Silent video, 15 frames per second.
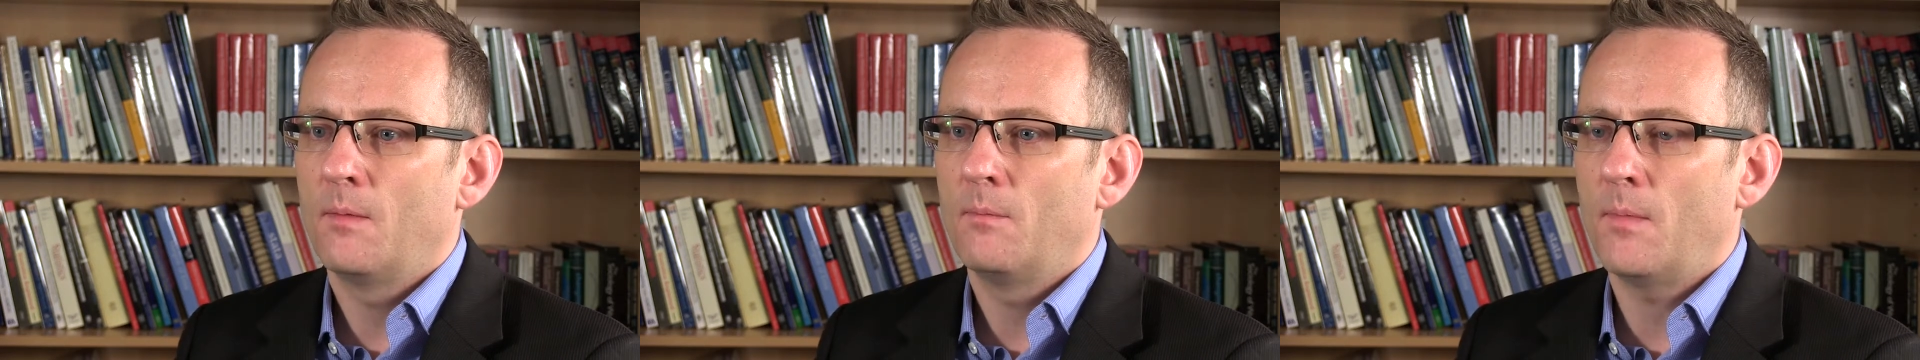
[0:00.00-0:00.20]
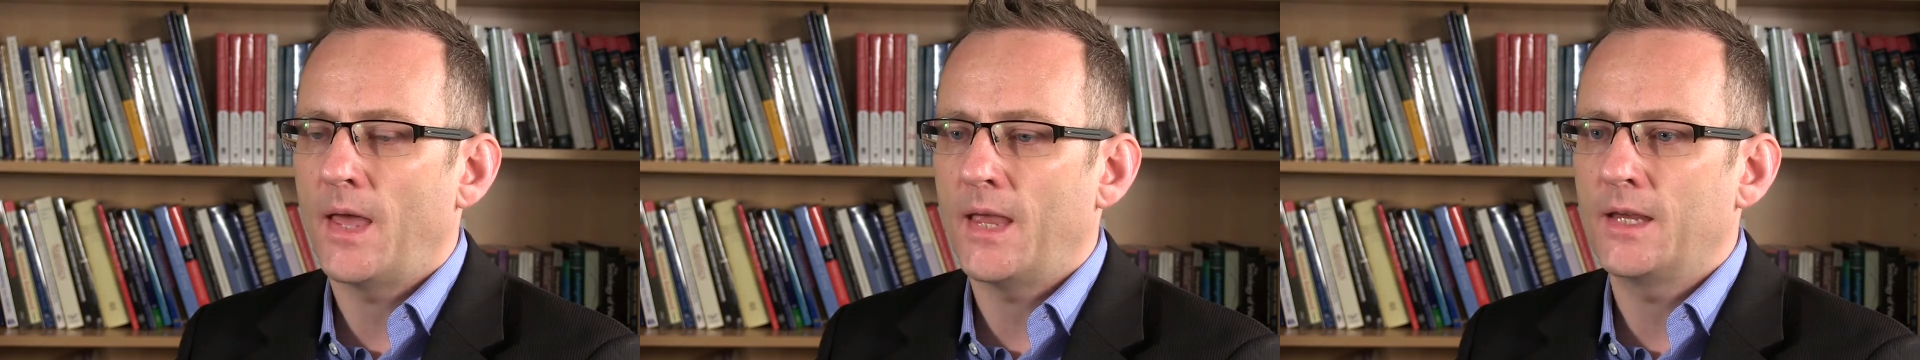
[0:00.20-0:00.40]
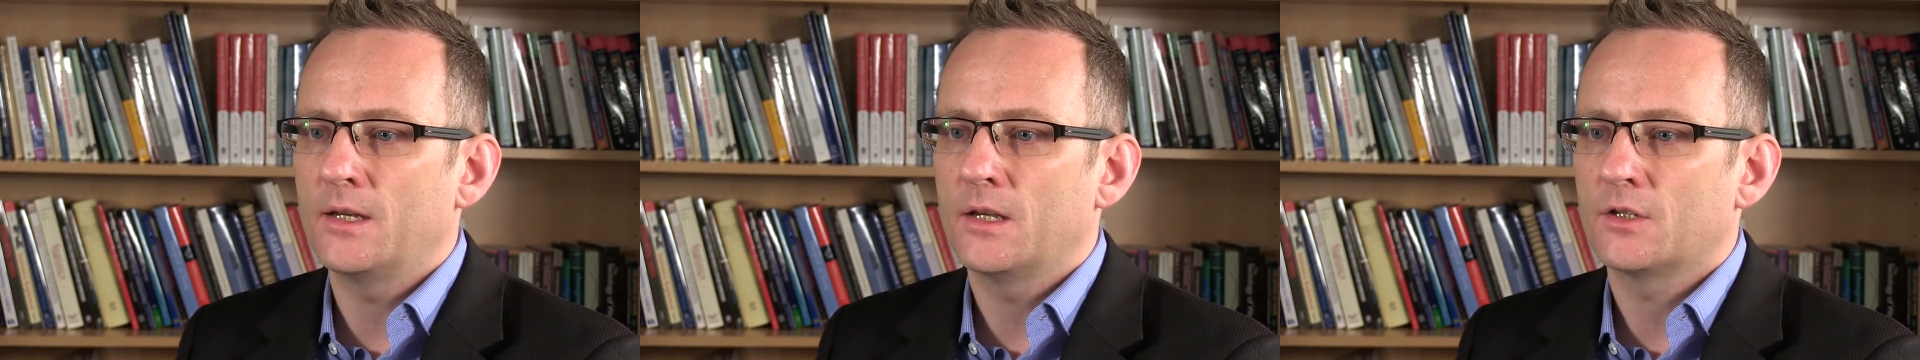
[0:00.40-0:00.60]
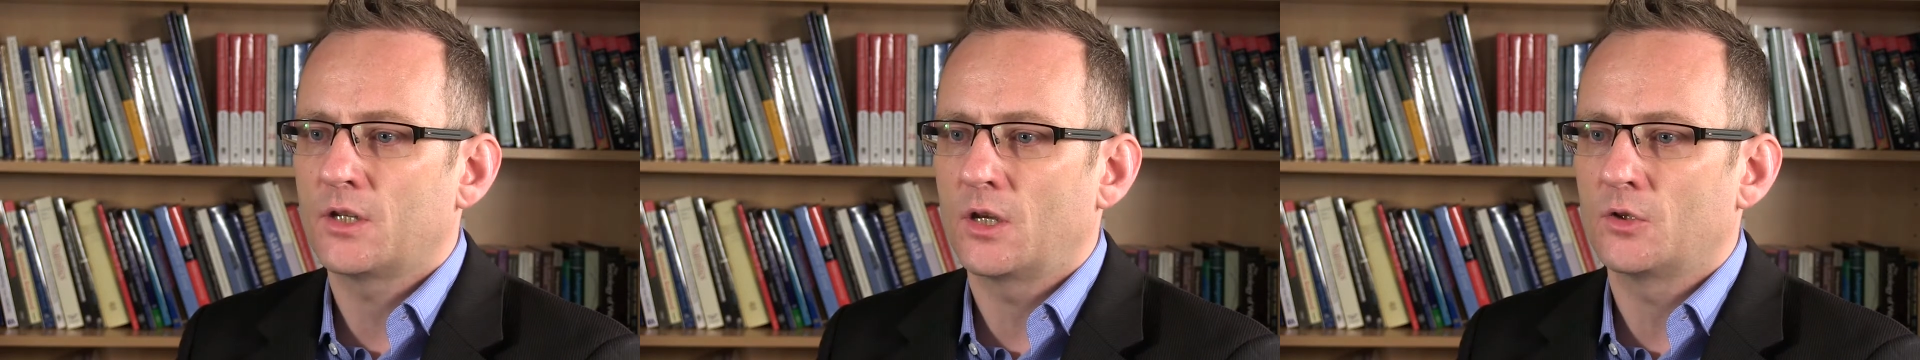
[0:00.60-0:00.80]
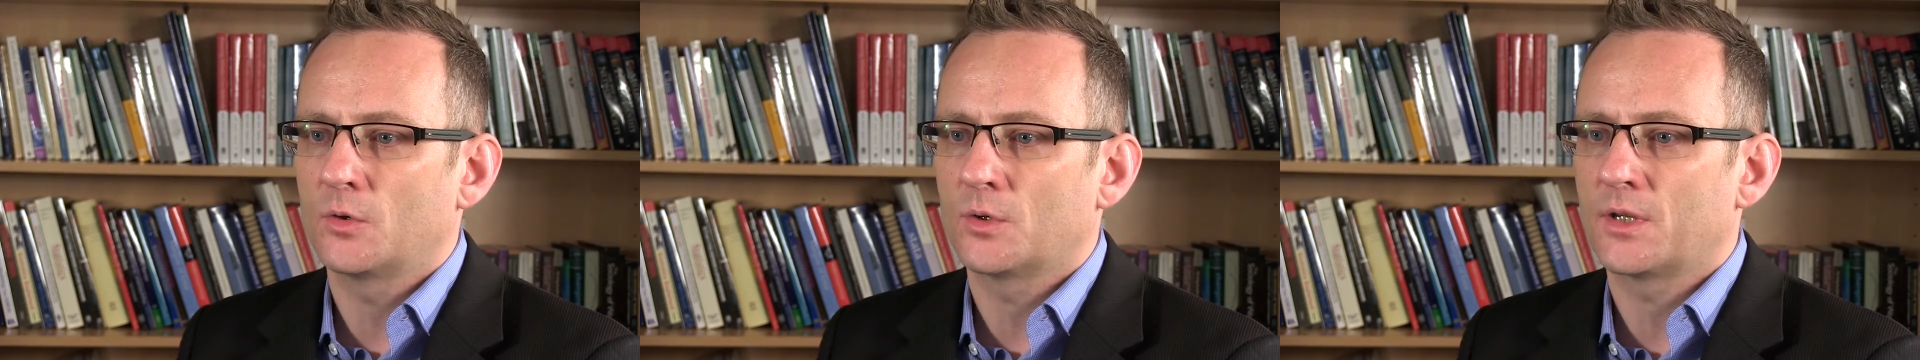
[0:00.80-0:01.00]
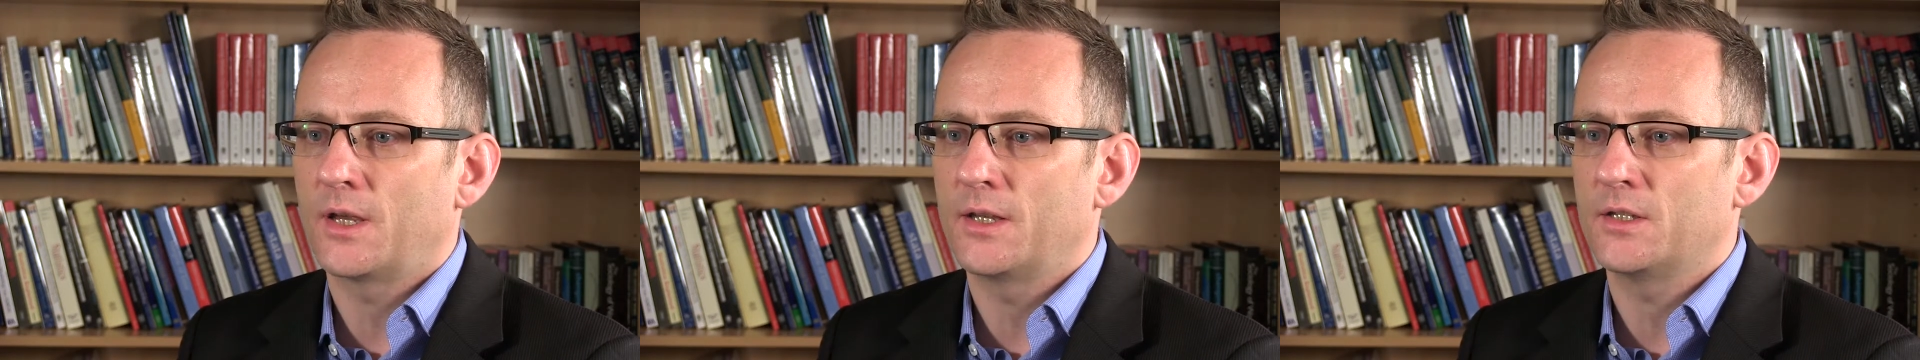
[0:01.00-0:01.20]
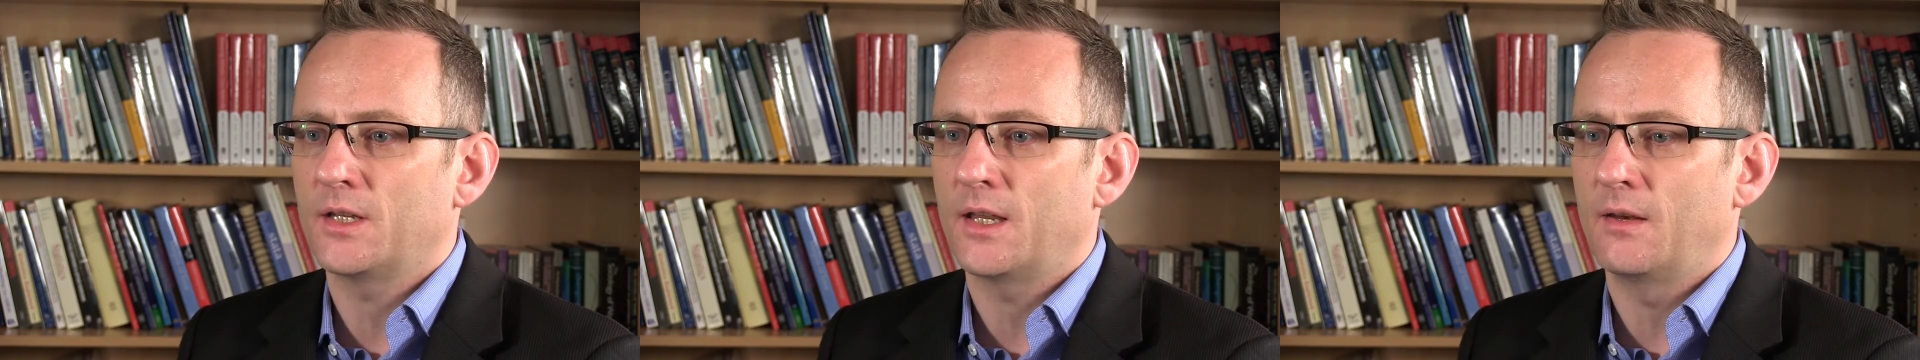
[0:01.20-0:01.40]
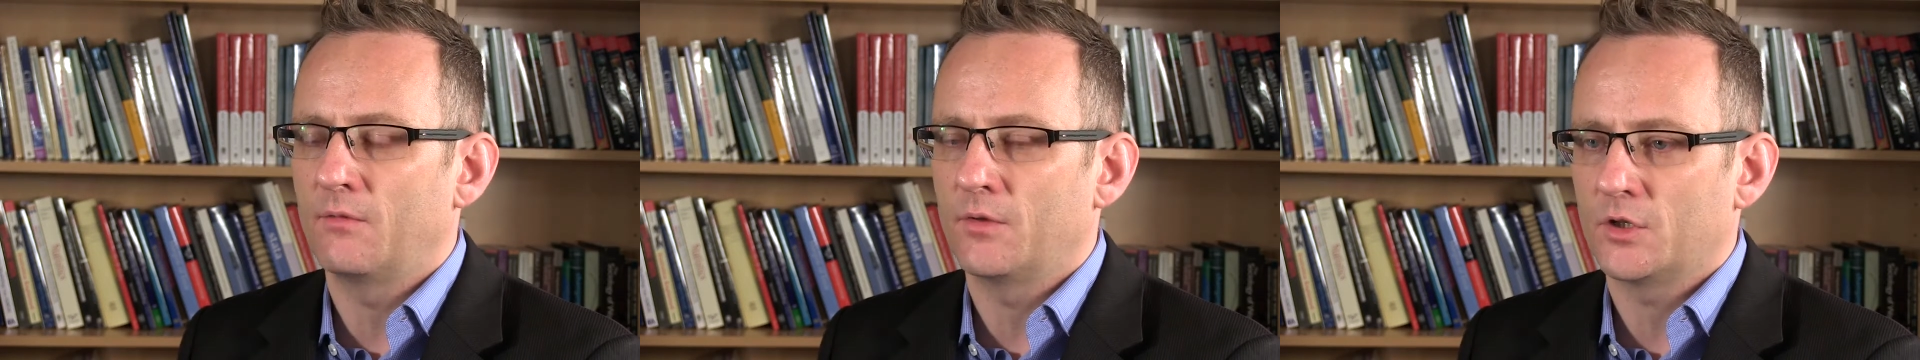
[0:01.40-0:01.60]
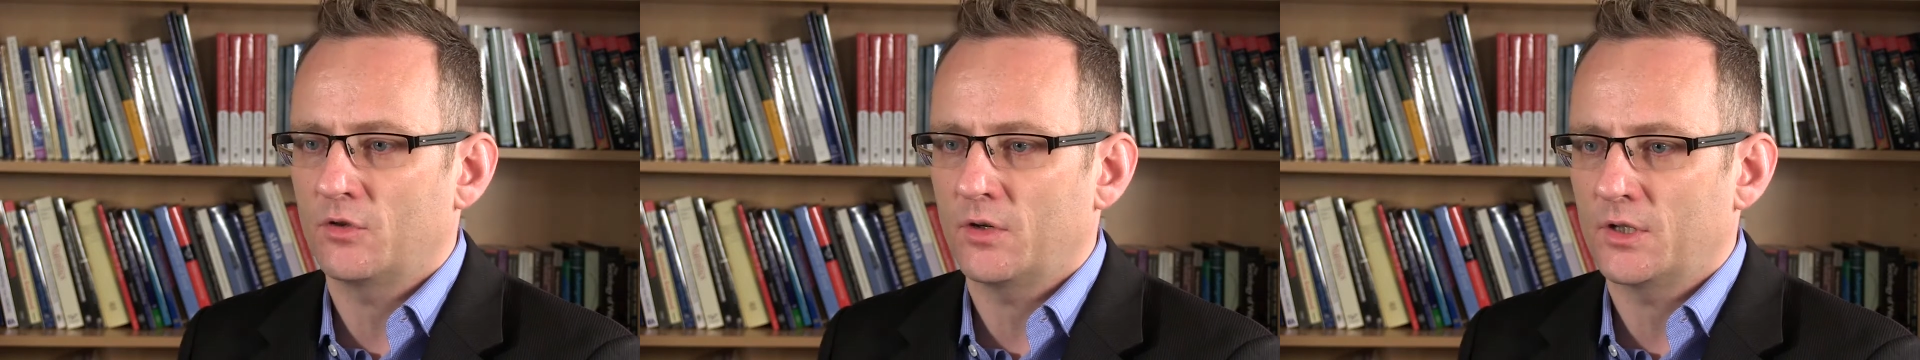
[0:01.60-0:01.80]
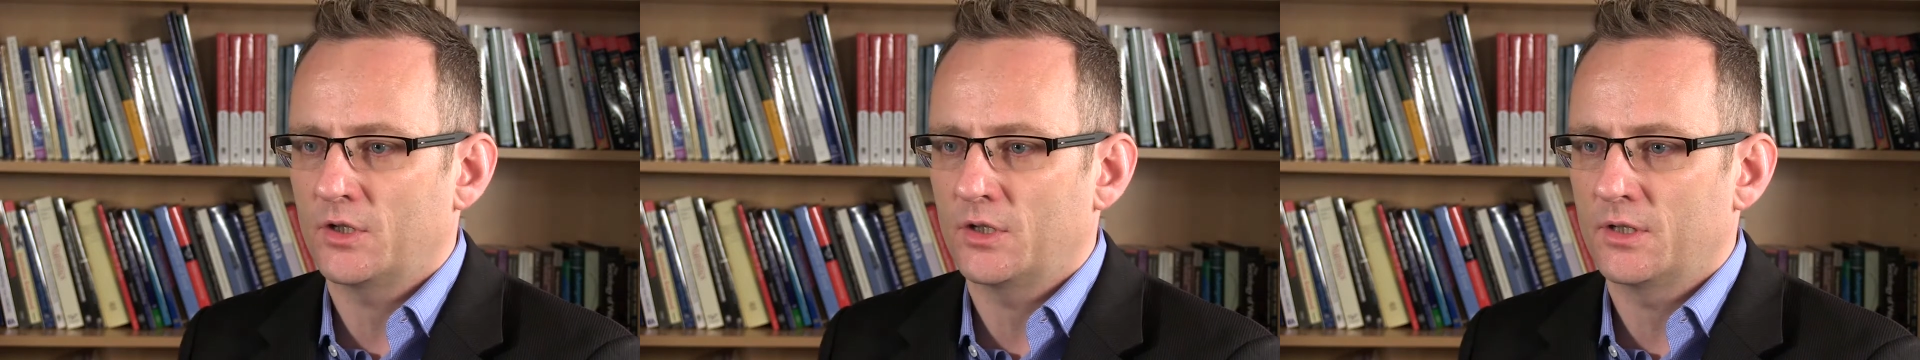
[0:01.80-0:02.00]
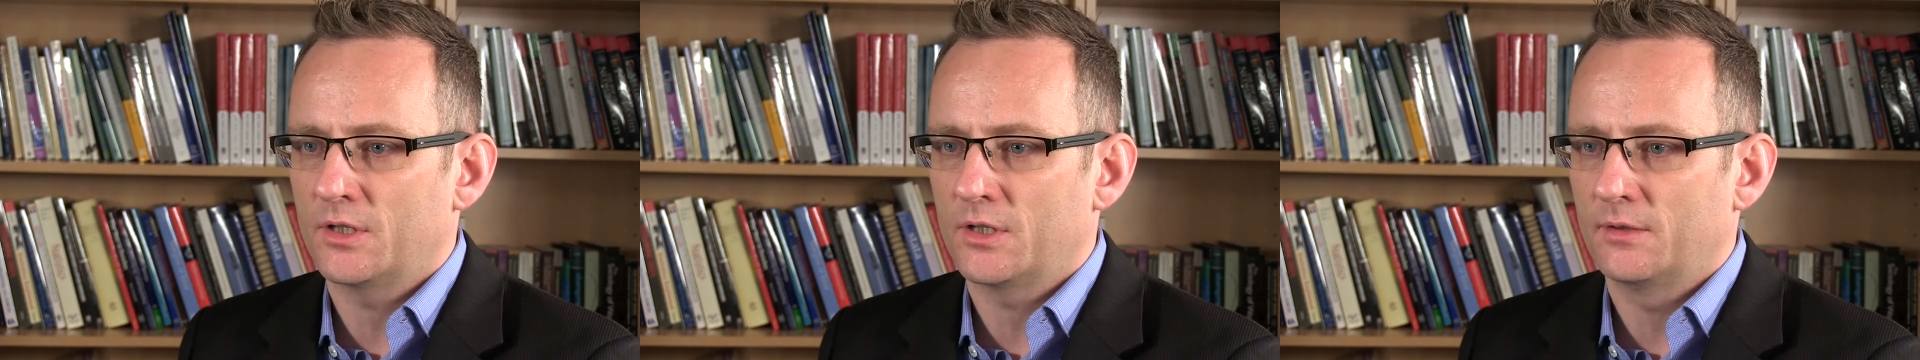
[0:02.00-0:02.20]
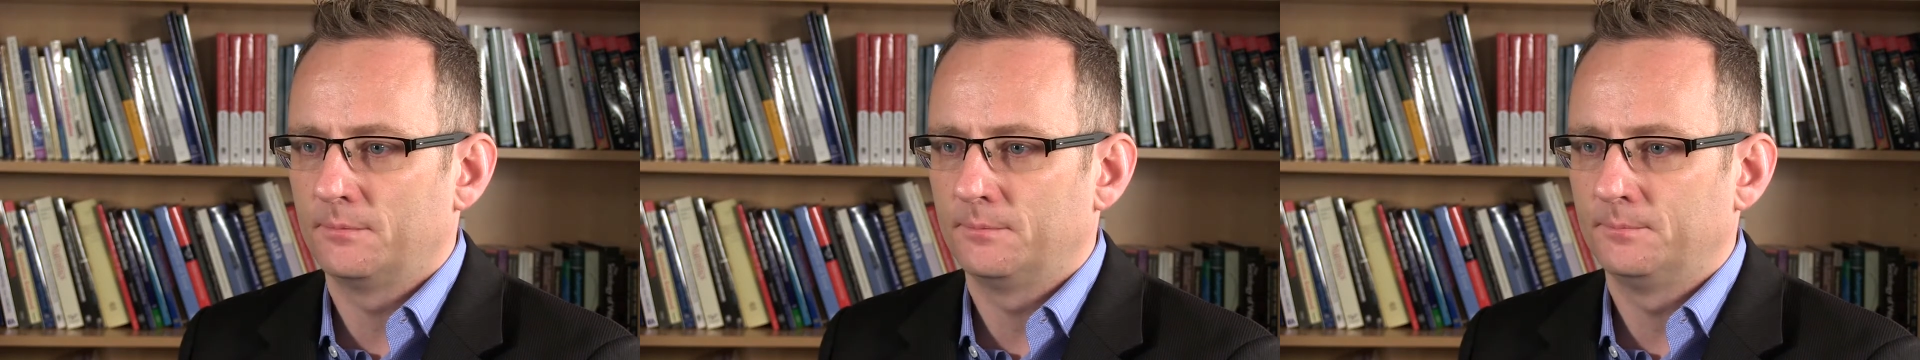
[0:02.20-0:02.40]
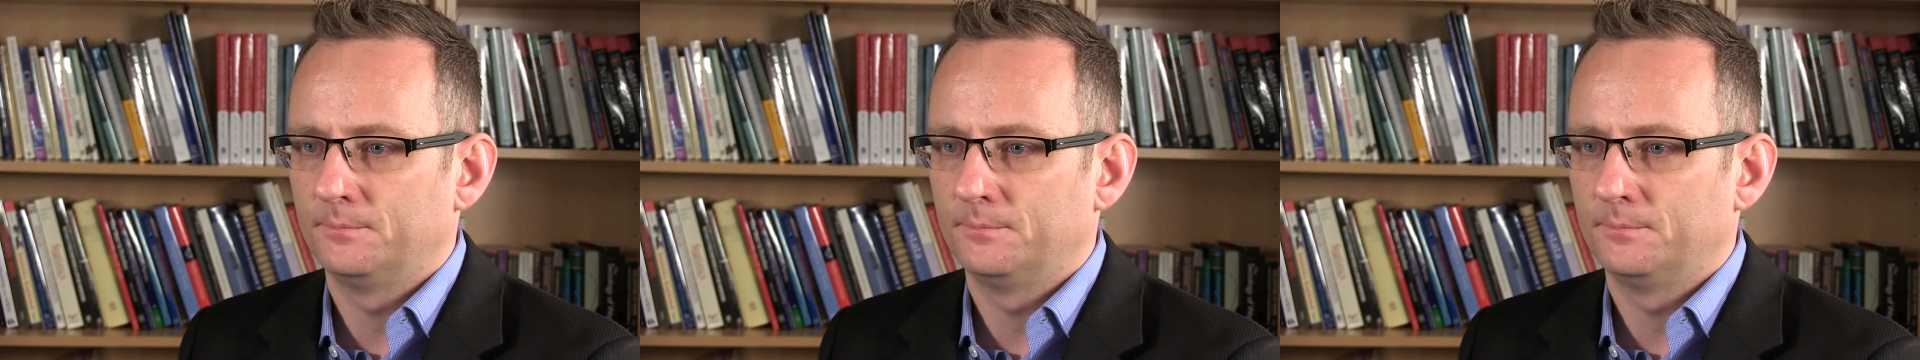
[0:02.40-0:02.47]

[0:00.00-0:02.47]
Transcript: main social science infrastructures.